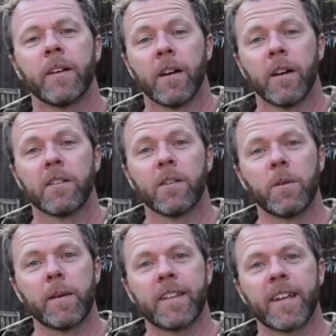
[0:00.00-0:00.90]
Until
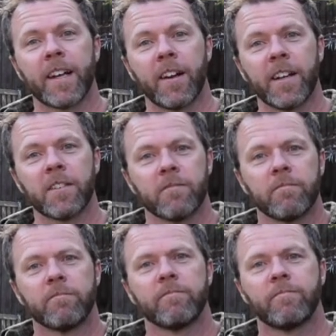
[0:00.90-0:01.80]
we meet again guys,
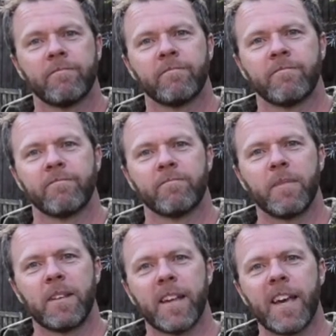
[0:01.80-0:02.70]

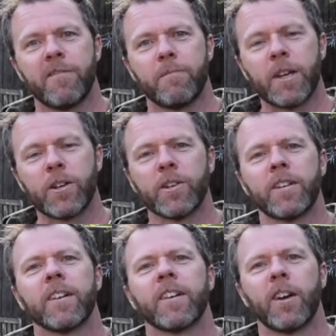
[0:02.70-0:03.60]
be safe, be
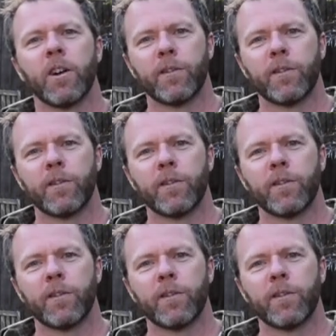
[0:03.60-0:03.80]
good, and I look